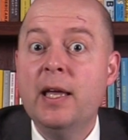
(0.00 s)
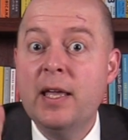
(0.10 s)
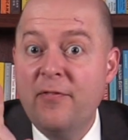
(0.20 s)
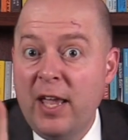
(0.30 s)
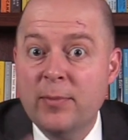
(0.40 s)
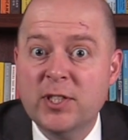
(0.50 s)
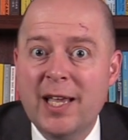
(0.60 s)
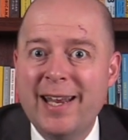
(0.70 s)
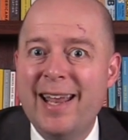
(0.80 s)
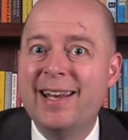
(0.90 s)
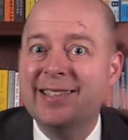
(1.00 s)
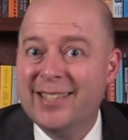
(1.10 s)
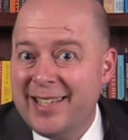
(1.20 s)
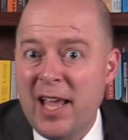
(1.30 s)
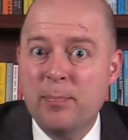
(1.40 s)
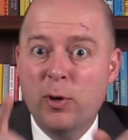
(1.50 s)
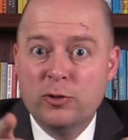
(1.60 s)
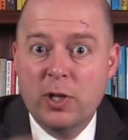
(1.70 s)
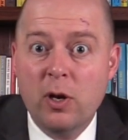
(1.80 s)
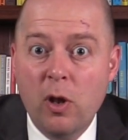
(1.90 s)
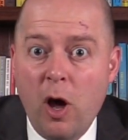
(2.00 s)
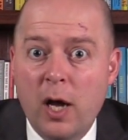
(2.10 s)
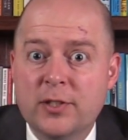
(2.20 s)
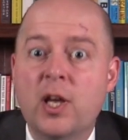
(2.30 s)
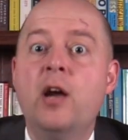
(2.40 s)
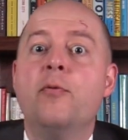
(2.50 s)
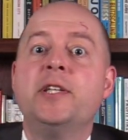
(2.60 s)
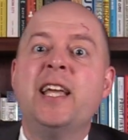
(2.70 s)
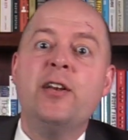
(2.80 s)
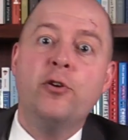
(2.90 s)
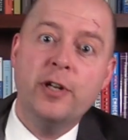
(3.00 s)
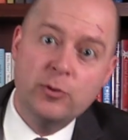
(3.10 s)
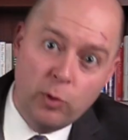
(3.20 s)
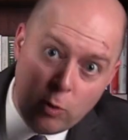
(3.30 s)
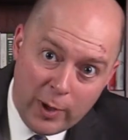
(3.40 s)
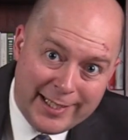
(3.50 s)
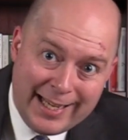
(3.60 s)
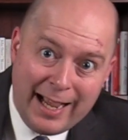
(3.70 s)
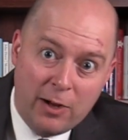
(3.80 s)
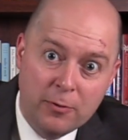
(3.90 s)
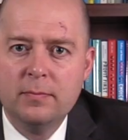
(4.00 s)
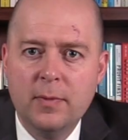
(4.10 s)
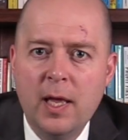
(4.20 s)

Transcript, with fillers: If Amazon had instead posted a loss, retained earnings would have went down.